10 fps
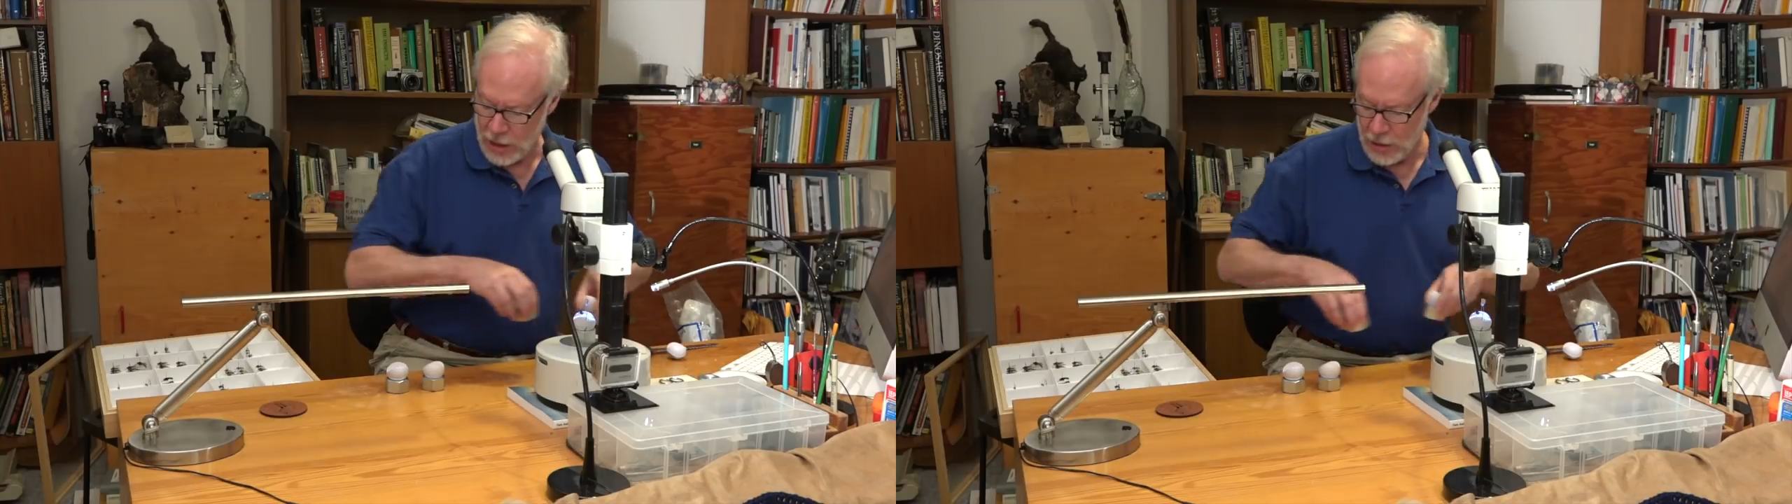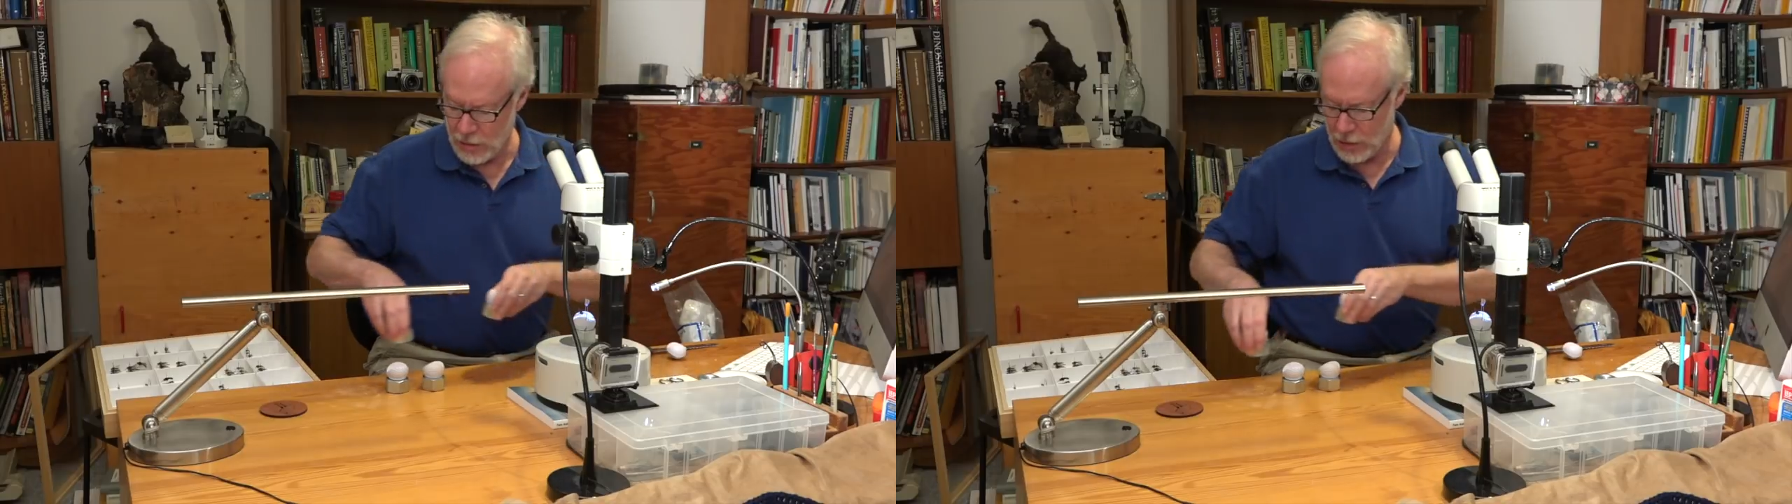
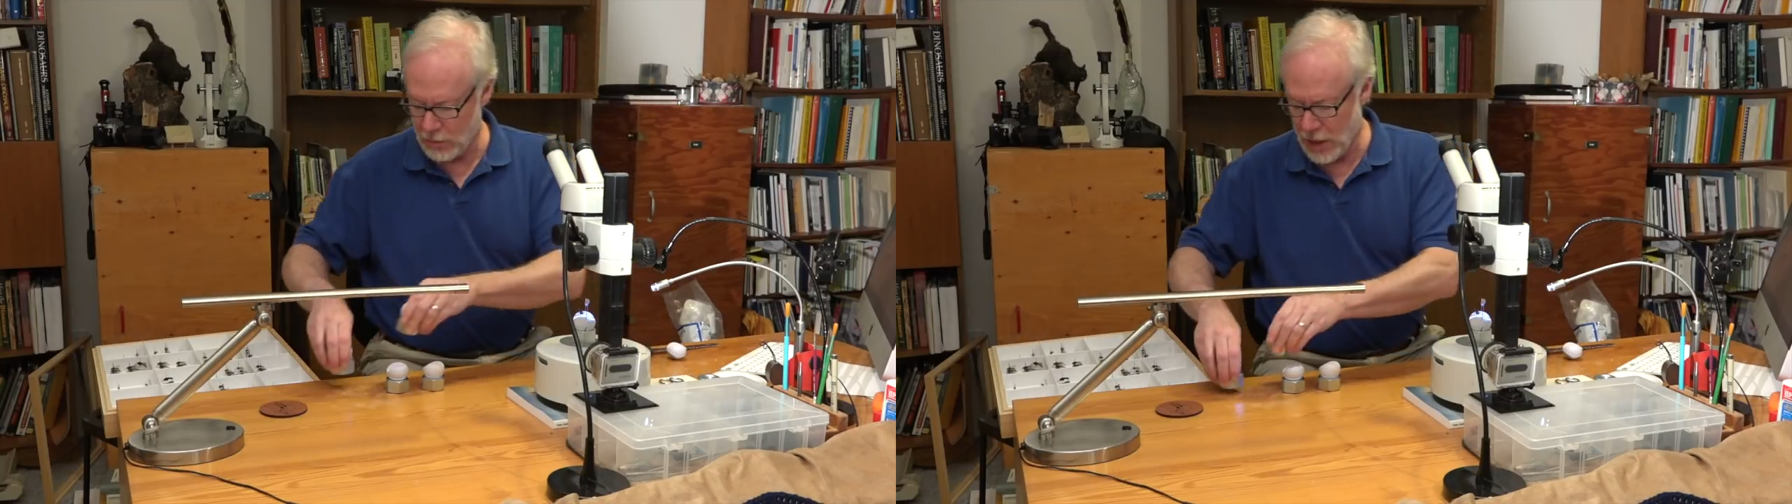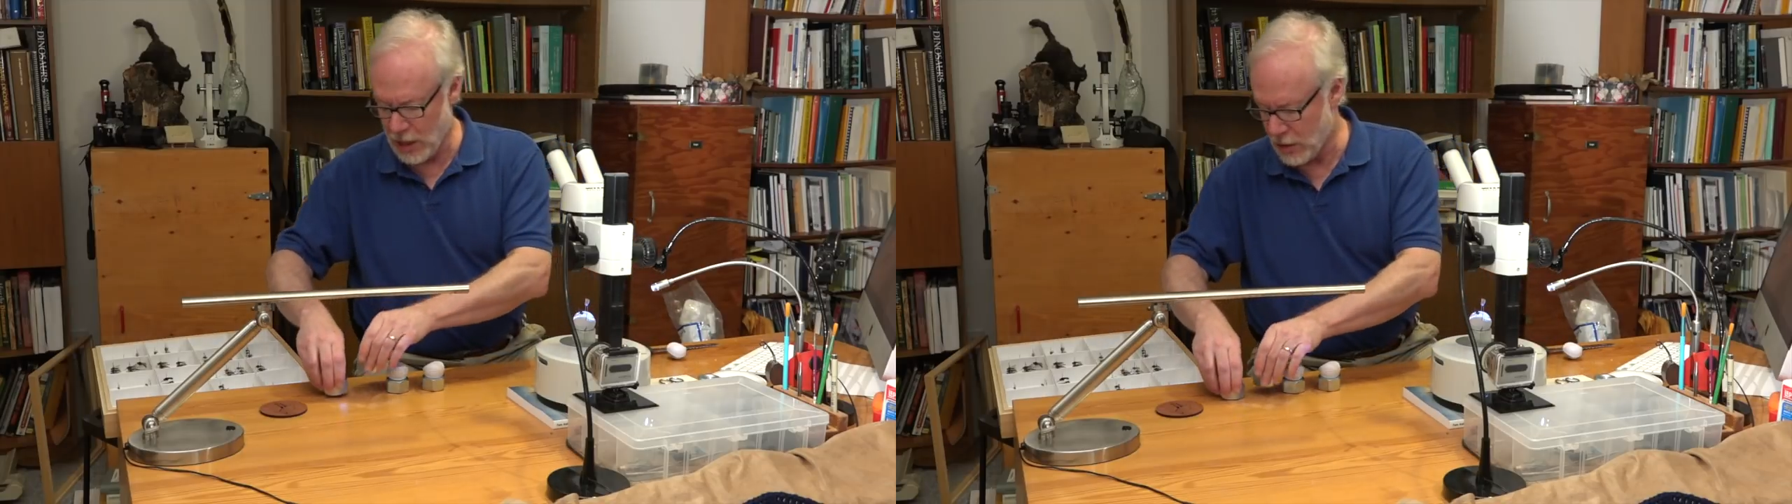you can
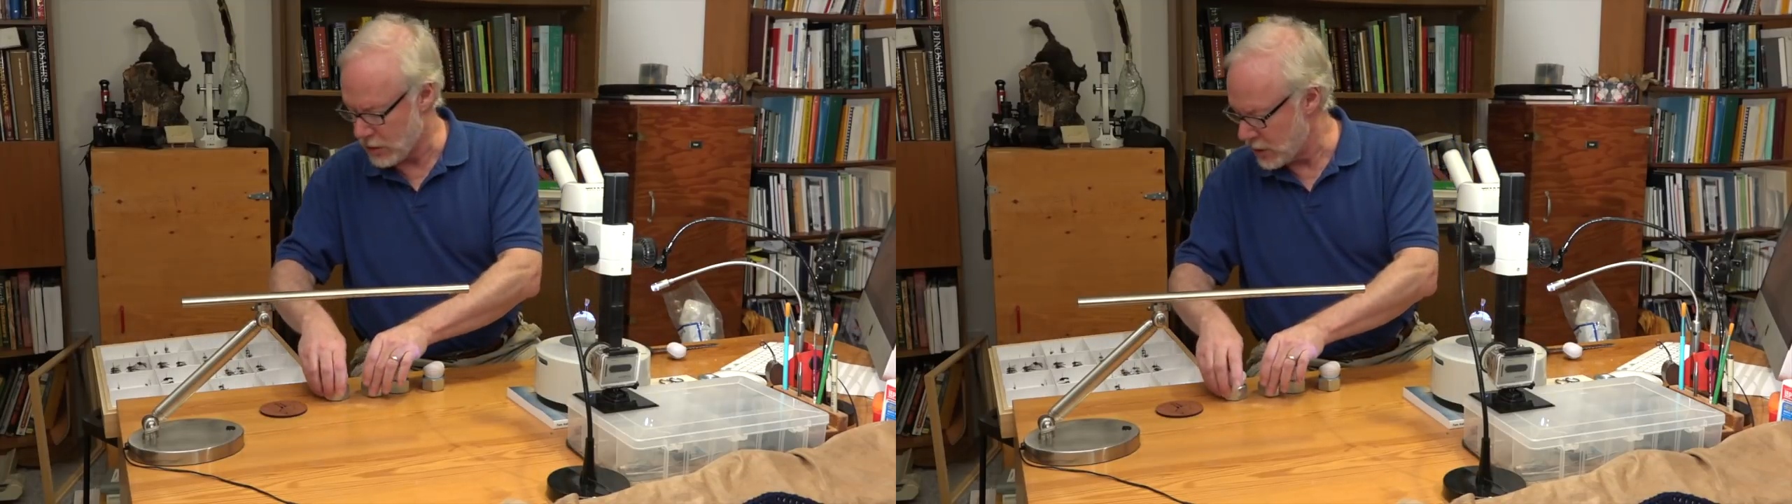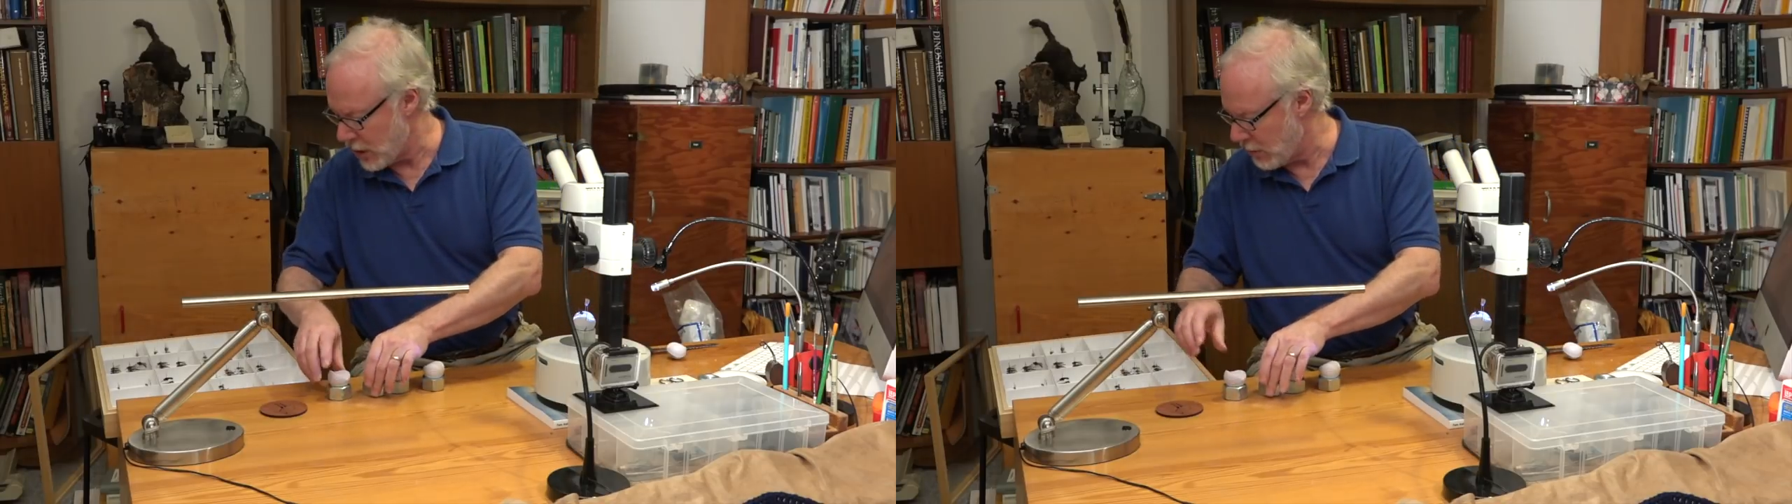make
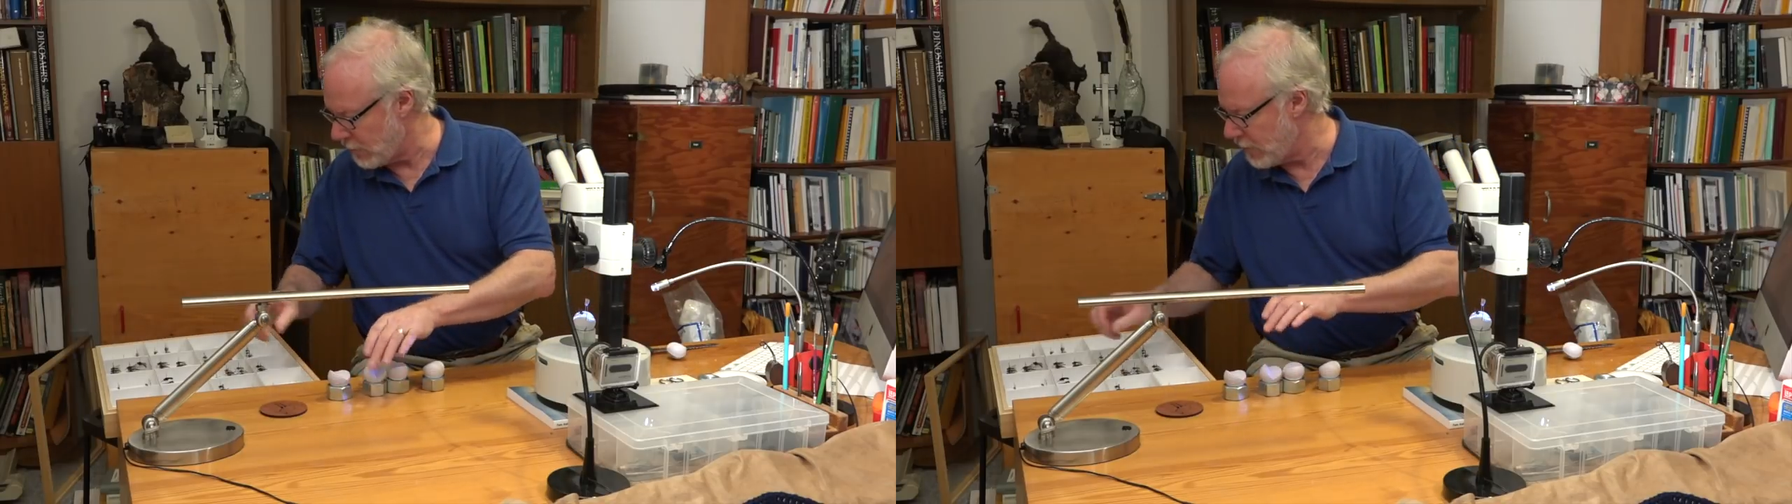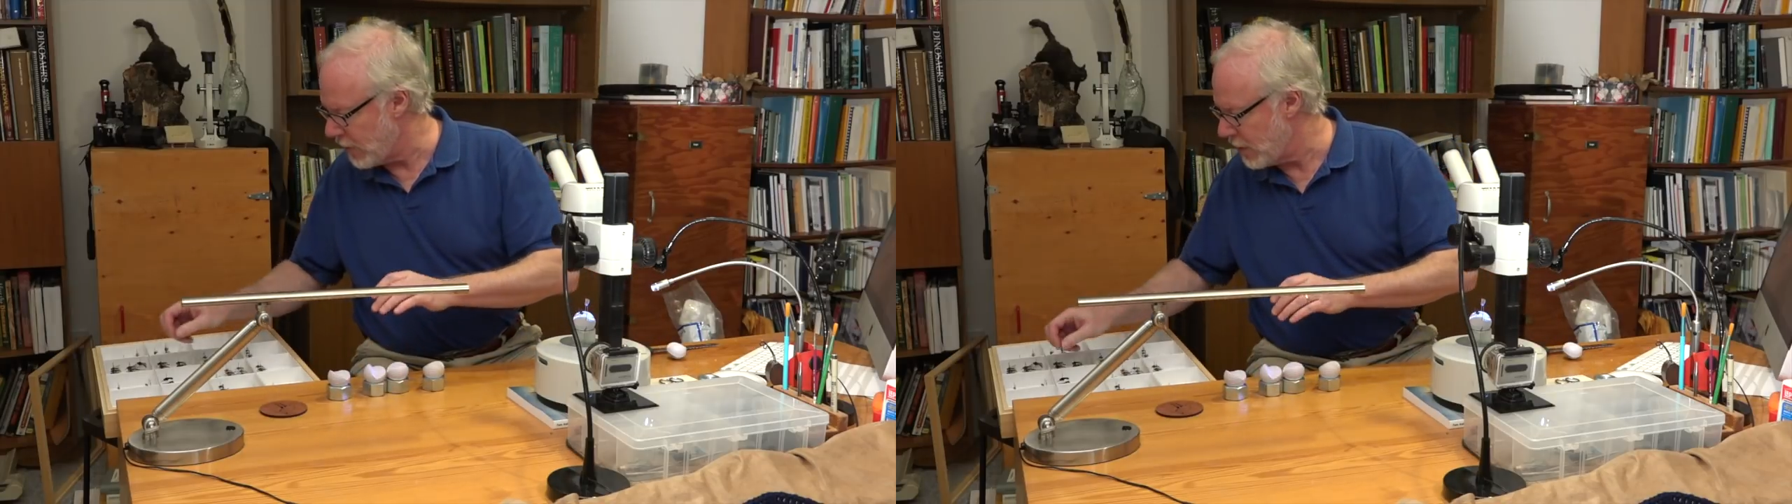
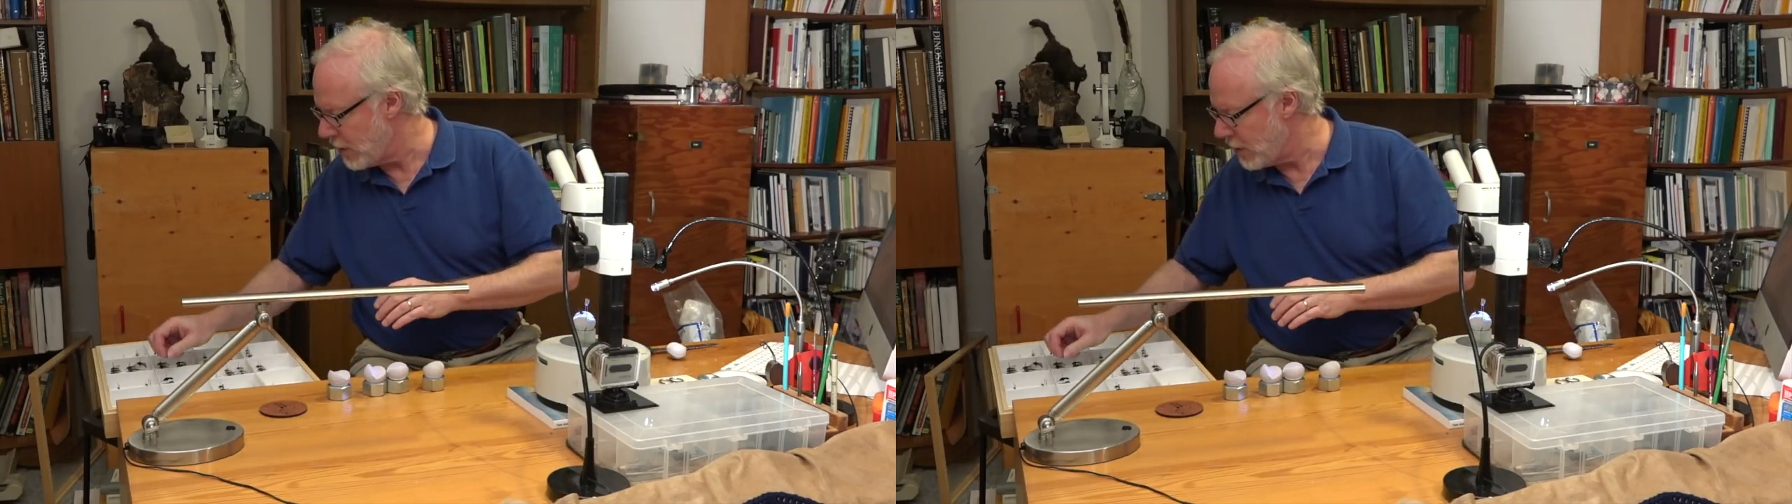yourself